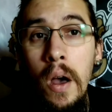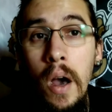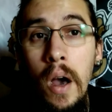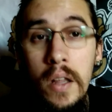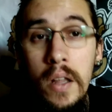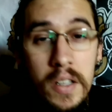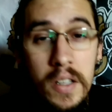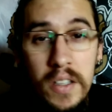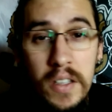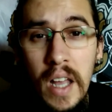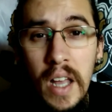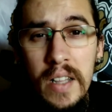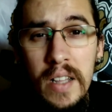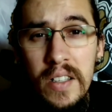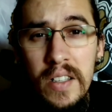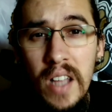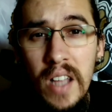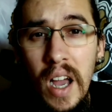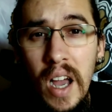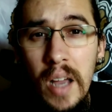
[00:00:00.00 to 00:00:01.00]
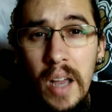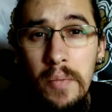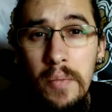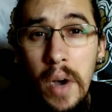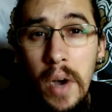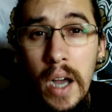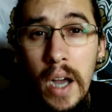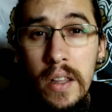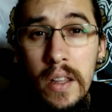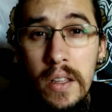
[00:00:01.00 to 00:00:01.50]
And at that time,
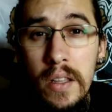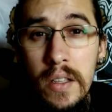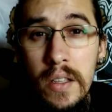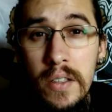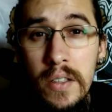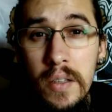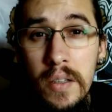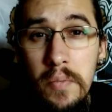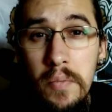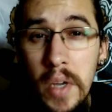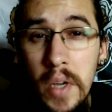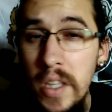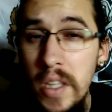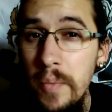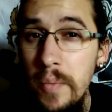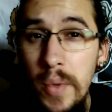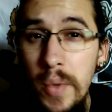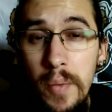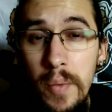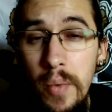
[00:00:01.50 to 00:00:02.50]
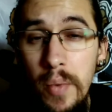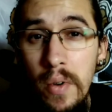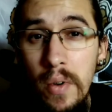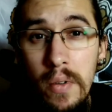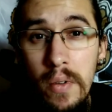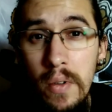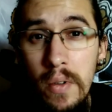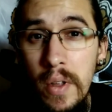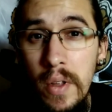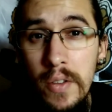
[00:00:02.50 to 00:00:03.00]
I didn't see many
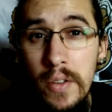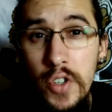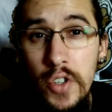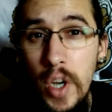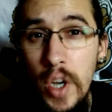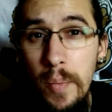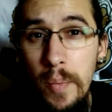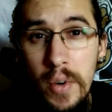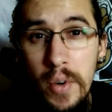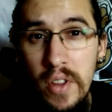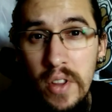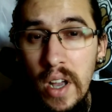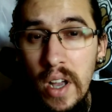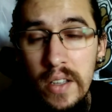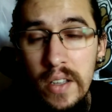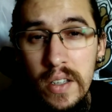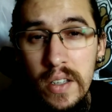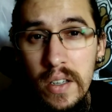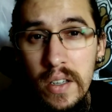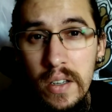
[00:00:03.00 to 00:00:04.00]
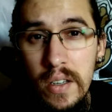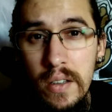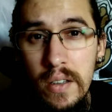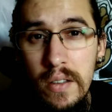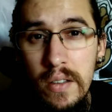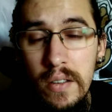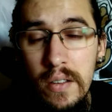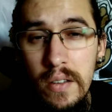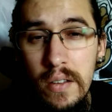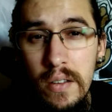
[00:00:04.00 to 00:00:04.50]
people uh, jeopardizing uh,
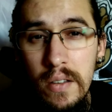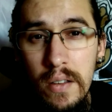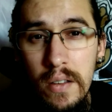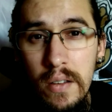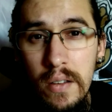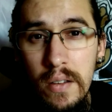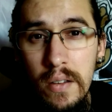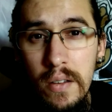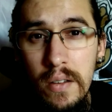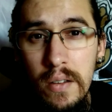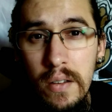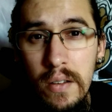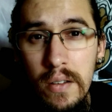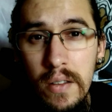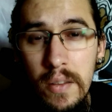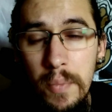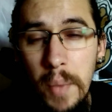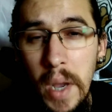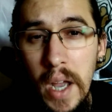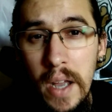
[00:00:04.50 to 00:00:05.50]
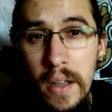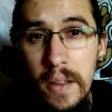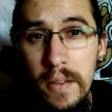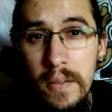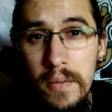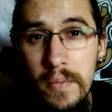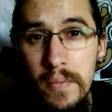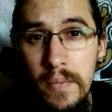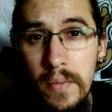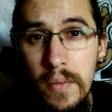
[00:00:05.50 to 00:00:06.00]
the, the man.
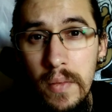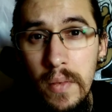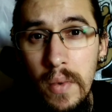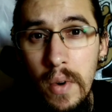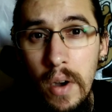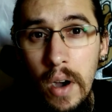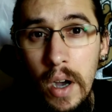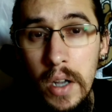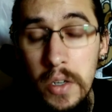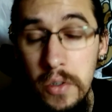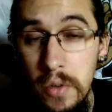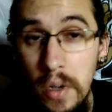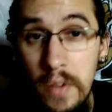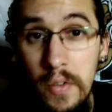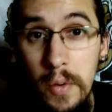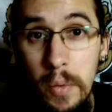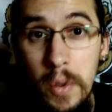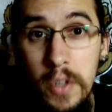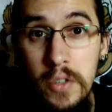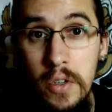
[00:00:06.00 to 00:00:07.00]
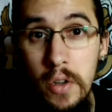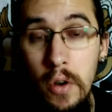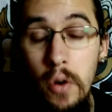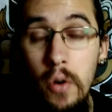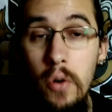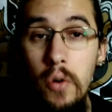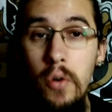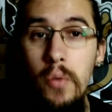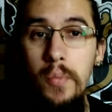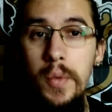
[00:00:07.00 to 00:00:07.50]
I saw everybody say,
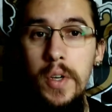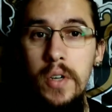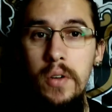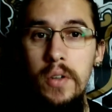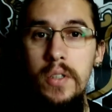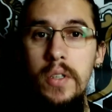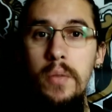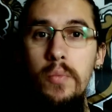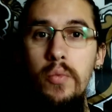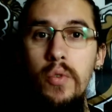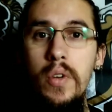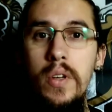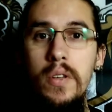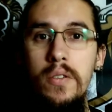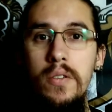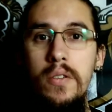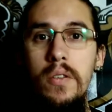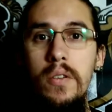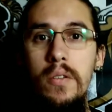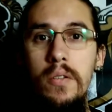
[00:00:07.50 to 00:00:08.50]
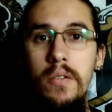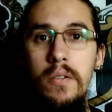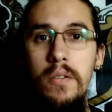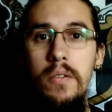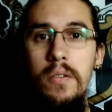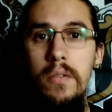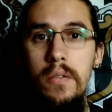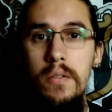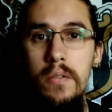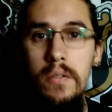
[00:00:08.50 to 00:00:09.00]
oh, because he brings
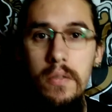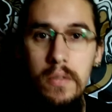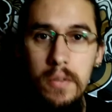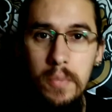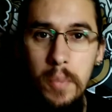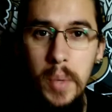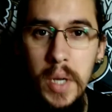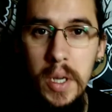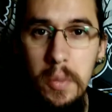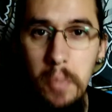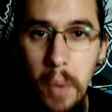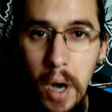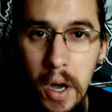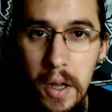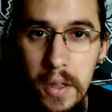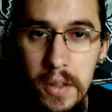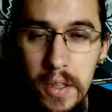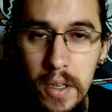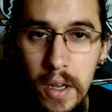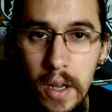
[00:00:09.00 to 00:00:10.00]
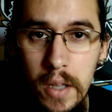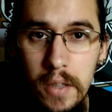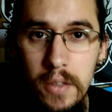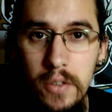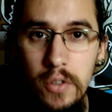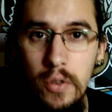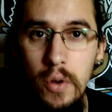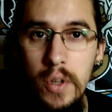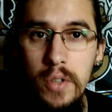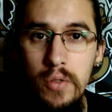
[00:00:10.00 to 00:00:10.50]
the big money and
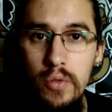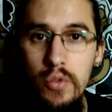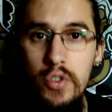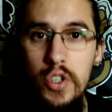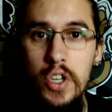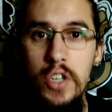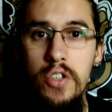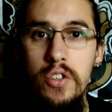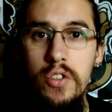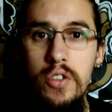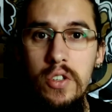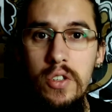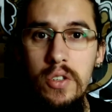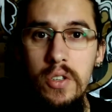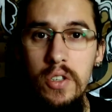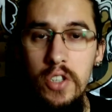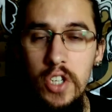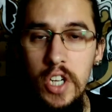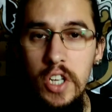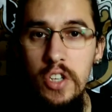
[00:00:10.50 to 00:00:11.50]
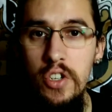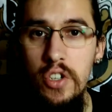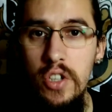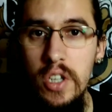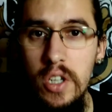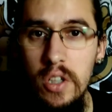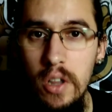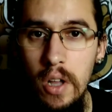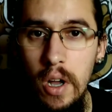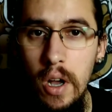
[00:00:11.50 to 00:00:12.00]
he's going to change, change the
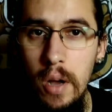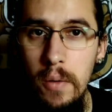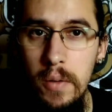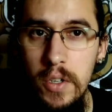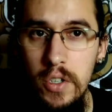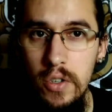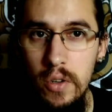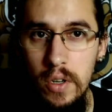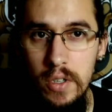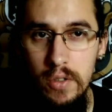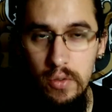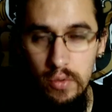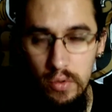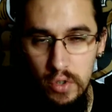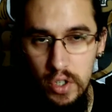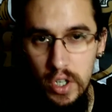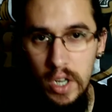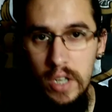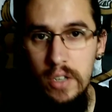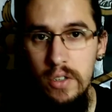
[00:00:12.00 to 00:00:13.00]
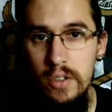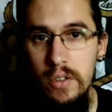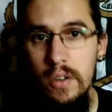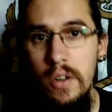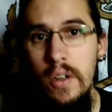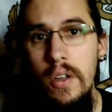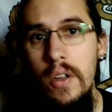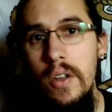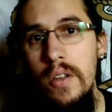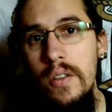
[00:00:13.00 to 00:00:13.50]
club, he's going to change
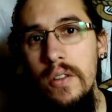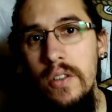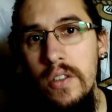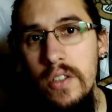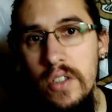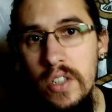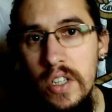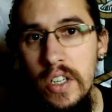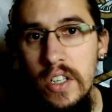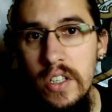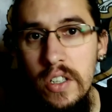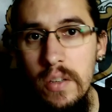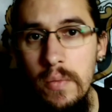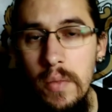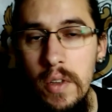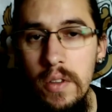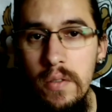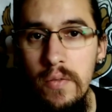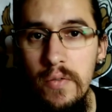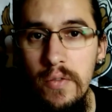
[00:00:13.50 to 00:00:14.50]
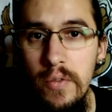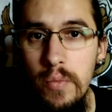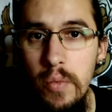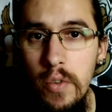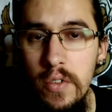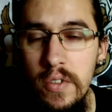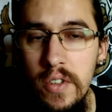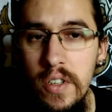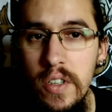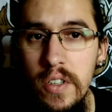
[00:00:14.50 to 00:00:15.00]
the system and the
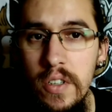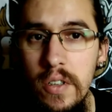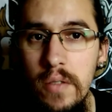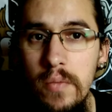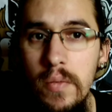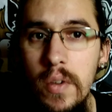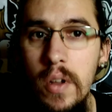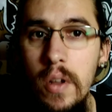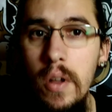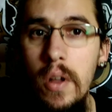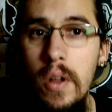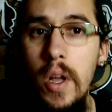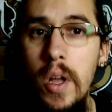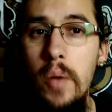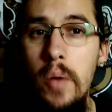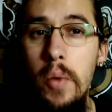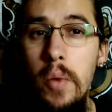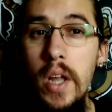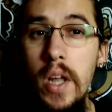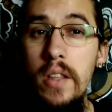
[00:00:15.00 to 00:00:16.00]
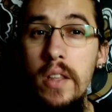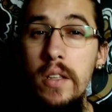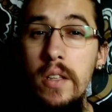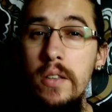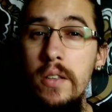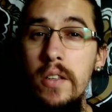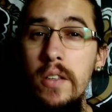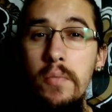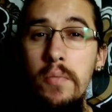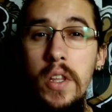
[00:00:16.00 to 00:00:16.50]
football system. But I didn't
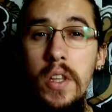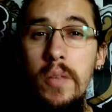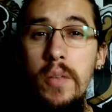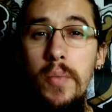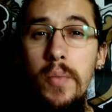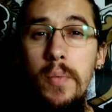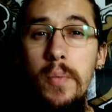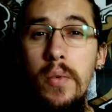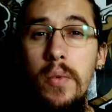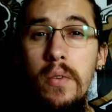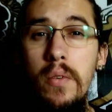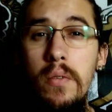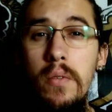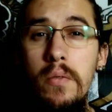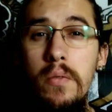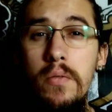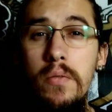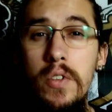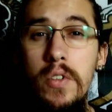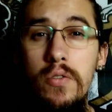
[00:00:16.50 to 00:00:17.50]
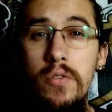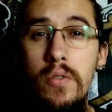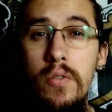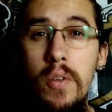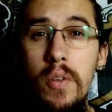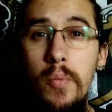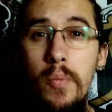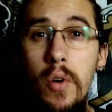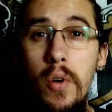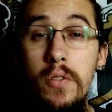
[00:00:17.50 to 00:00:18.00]
see many people reach to
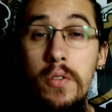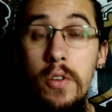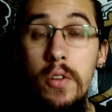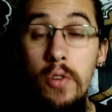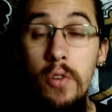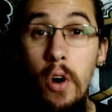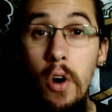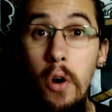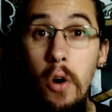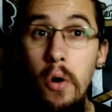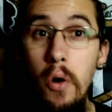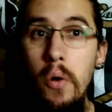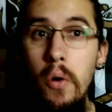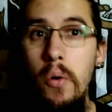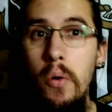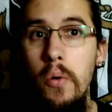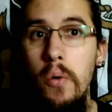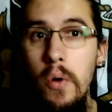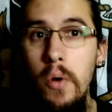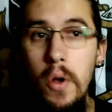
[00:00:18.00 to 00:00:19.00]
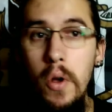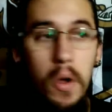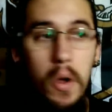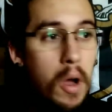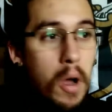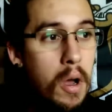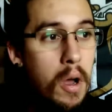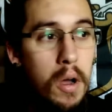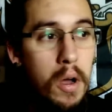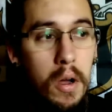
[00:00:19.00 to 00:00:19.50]
the point and, oh,
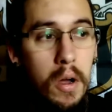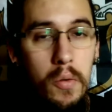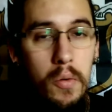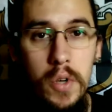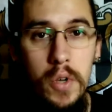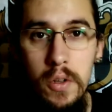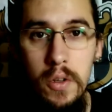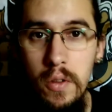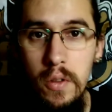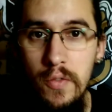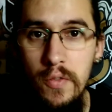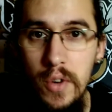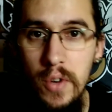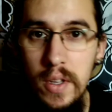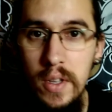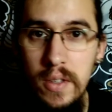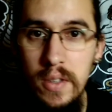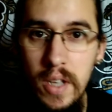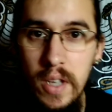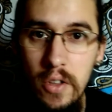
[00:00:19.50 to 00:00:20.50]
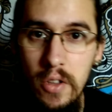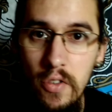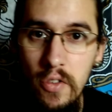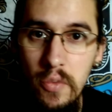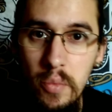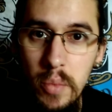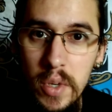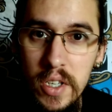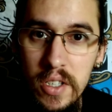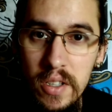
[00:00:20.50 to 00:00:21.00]
uh, we cannot forget the kind
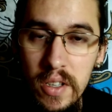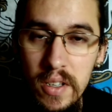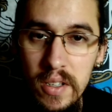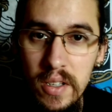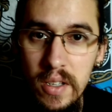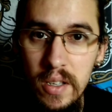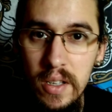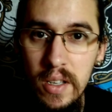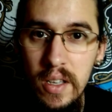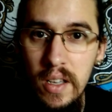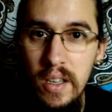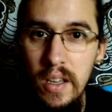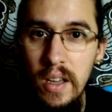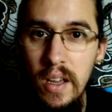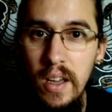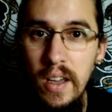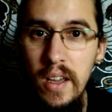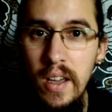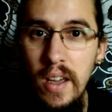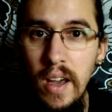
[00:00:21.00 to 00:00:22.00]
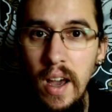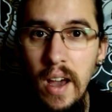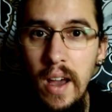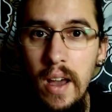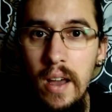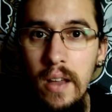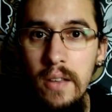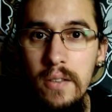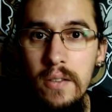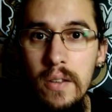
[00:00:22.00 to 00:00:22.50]
of business he, he
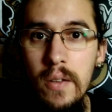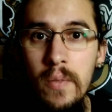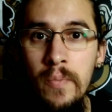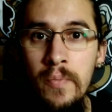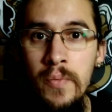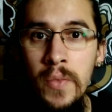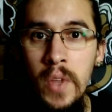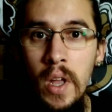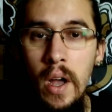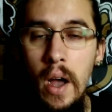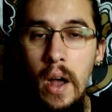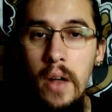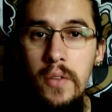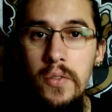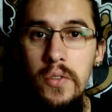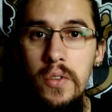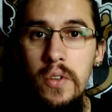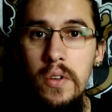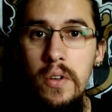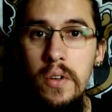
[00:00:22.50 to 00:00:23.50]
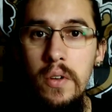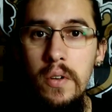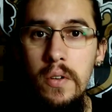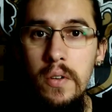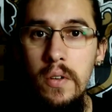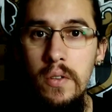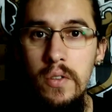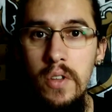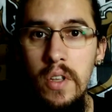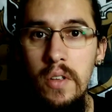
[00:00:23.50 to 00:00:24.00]
has and uh,
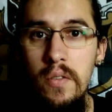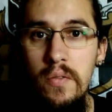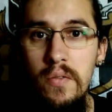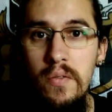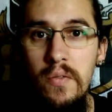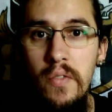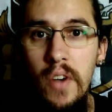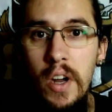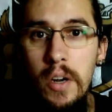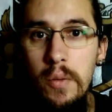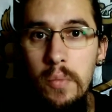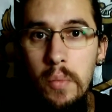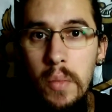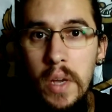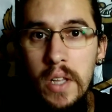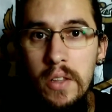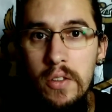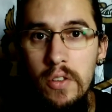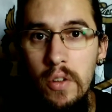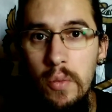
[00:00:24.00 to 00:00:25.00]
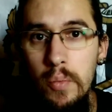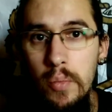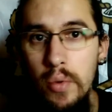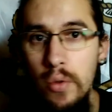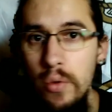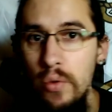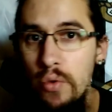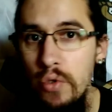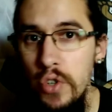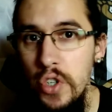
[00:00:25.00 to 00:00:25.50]
the environmental
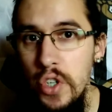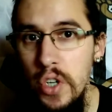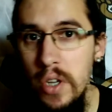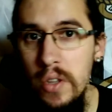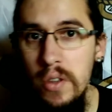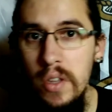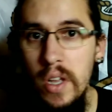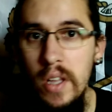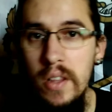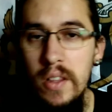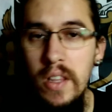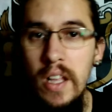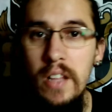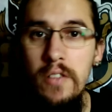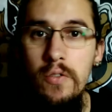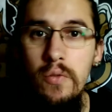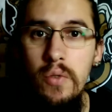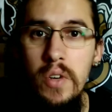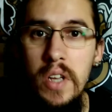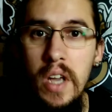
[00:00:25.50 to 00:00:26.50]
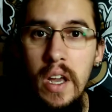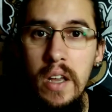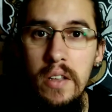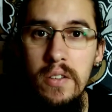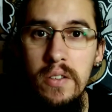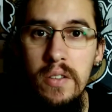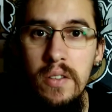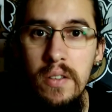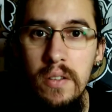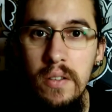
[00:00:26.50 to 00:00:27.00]
pollution that, that
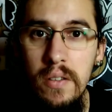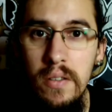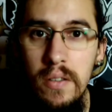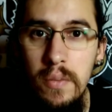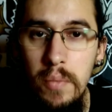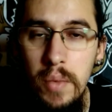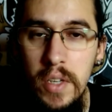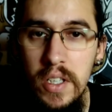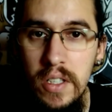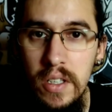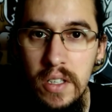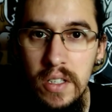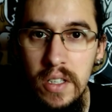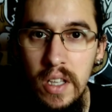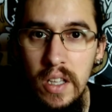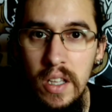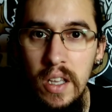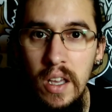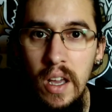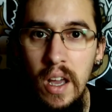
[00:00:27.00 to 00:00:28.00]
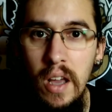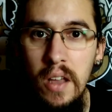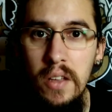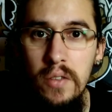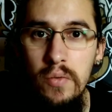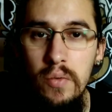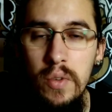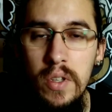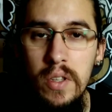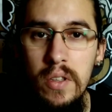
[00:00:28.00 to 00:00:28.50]
creates the, the business that he
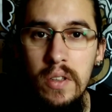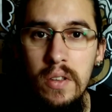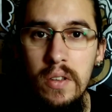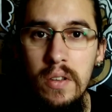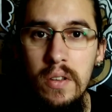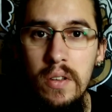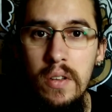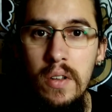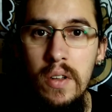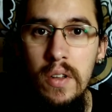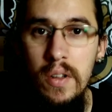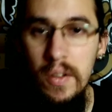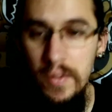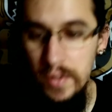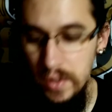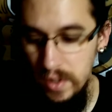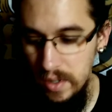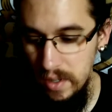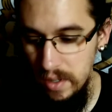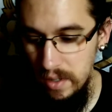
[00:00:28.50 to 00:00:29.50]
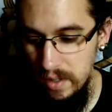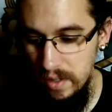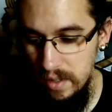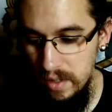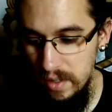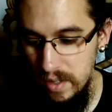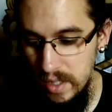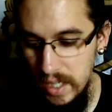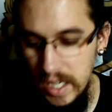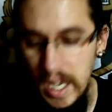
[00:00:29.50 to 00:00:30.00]
has with the the, the,
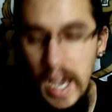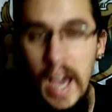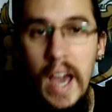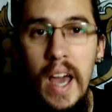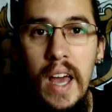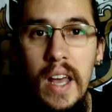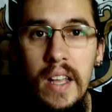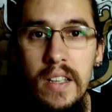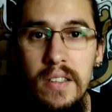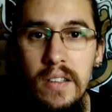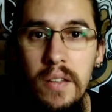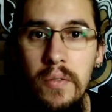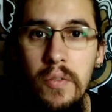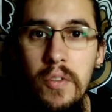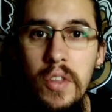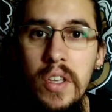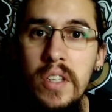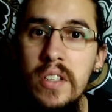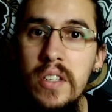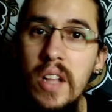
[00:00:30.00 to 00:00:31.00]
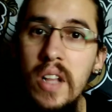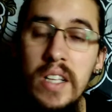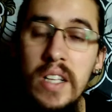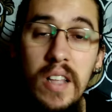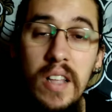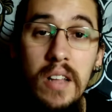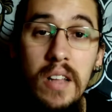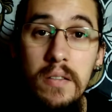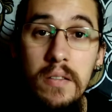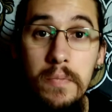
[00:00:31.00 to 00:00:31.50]
the gas and things like
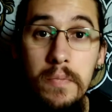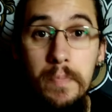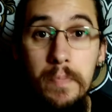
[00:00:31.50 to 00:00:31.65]
that.